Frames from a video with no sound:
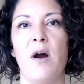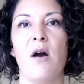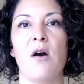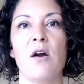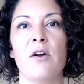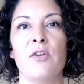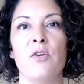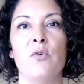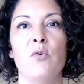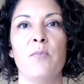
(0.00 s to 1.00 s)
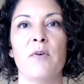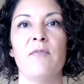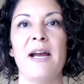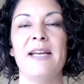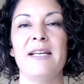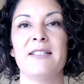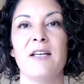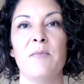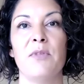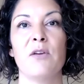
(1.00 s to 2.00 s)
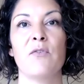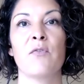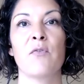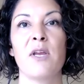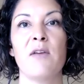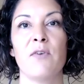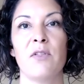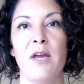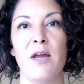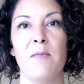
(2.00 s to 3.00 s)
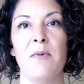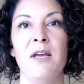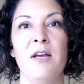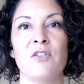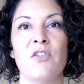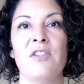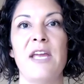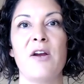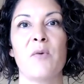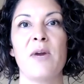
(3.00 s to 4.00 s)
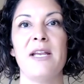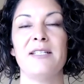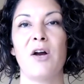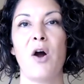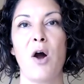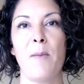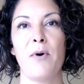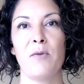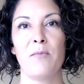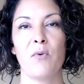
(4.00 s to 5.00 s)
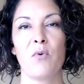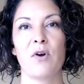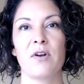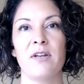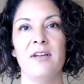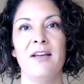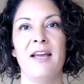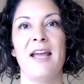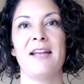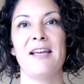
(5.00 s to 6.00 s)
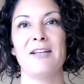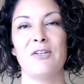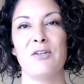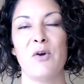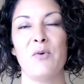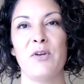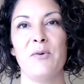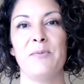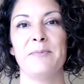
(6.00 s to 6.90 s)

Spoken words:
Are you providing something free for them so that they are ready to hop on board and get to know you?